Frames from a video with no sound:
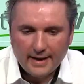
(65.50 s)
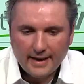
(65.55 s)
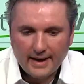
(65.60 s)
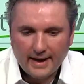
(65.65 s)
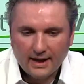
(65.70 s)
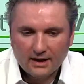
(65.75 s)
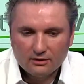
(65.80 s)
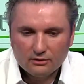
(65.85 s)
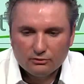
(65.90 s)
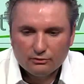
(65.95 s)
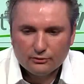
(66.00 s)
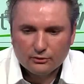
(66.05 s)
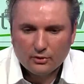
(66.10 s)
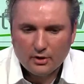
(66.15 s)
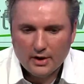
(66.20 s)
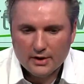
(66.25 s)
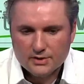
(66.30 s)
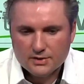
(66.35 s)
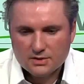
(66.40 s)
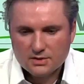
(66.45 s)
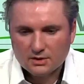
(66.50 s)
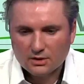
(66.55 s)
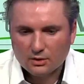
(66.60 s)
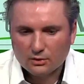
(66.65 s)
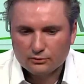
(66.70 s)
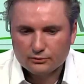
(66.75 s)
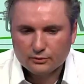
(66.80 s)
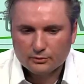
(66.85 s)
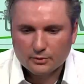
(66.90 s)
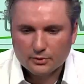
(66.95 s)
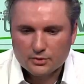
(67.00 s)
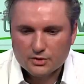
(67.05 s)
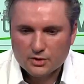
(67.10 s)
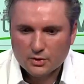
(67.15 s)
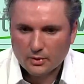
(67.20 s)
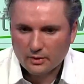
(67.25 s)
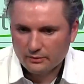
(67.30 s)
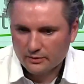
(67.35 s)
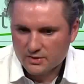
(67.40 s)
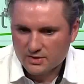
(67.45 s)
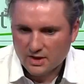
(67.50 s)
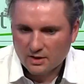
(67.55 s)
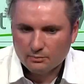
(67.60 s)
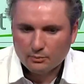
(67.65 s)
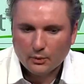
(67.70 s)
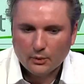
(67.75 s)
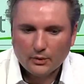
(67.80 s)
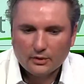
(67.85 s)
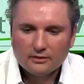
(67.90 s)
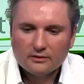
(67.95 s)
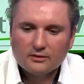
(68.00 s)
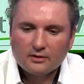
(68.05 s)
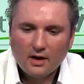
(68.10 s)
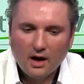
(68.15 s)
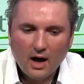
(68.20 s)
And for us, you know, from a geography standpoint,